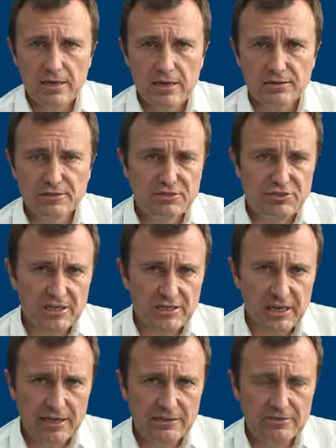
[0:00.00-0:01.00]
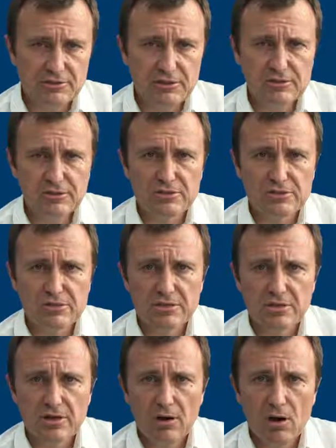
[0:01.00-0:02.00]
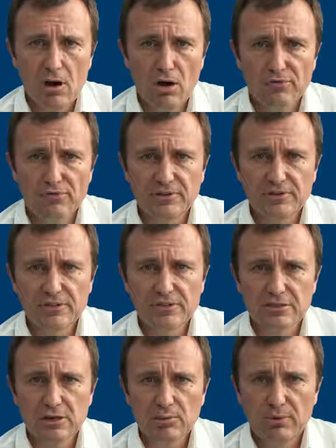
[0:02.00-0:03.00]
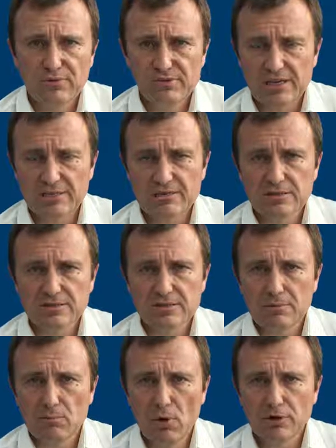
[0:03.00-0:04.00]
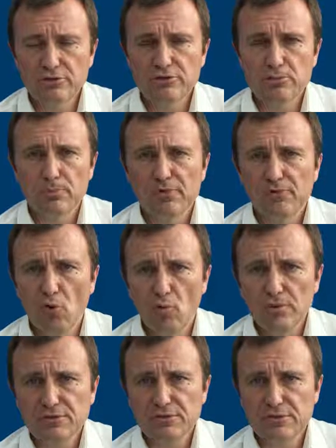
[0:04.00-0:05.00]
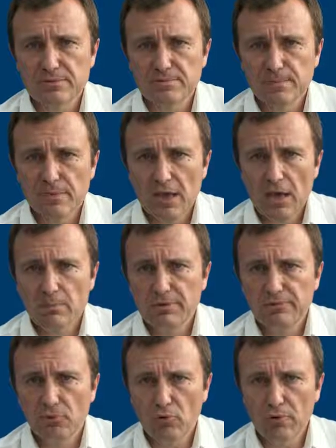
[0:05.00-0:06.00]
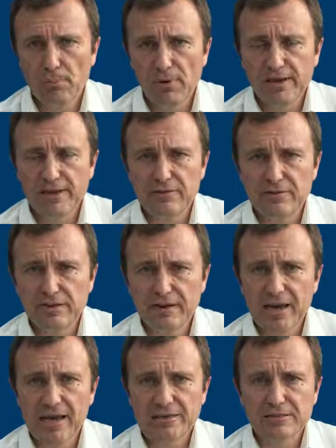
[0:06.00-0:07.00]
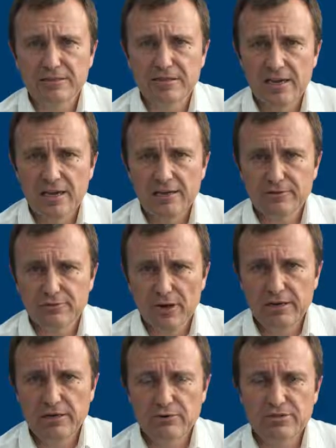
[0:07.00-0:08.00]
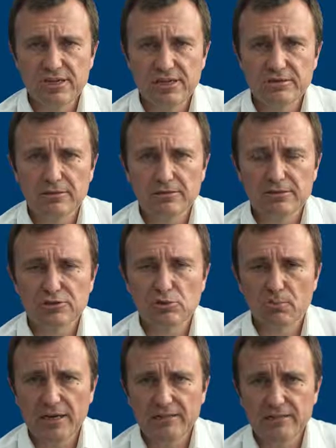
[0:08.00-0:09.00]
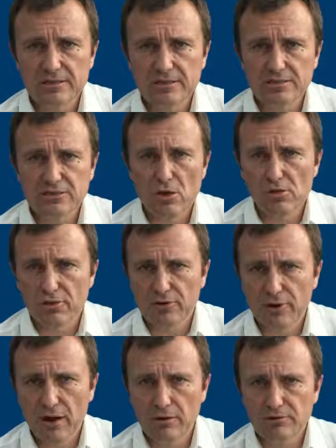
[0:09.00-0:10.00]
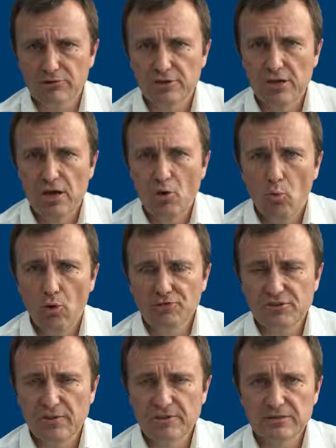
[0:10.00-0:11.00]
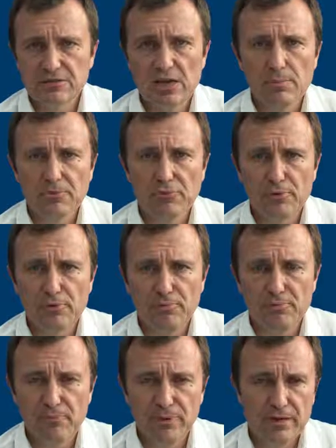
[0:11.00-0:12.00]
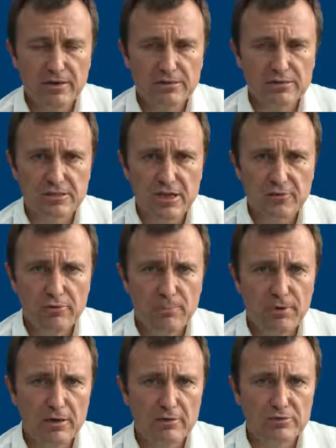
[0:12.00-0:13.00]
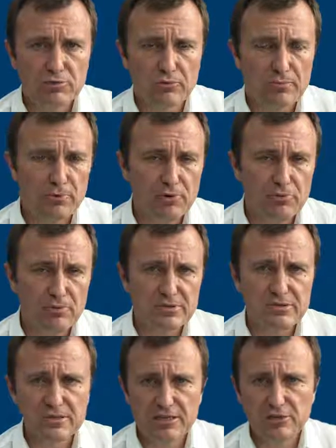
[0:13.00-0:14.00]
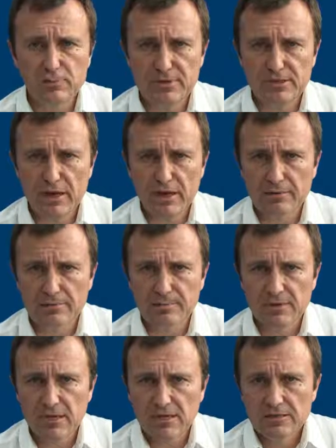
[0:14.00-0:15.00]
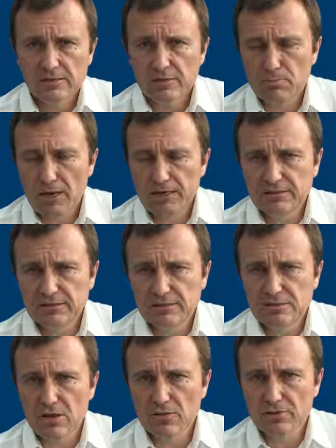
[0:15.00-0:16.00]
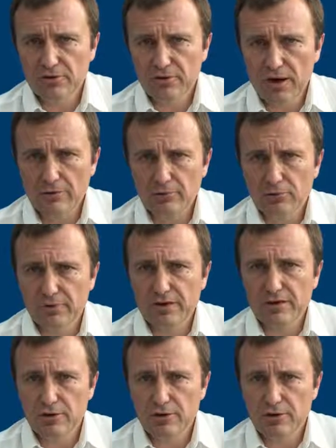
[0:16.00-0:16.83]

Its jet engines are fitted with sensors that monitor performance, and before a plane even lands, it radio signals to maintenance on the ground whatever type of repairs or improvements need to be done, so that maintenance on the ground already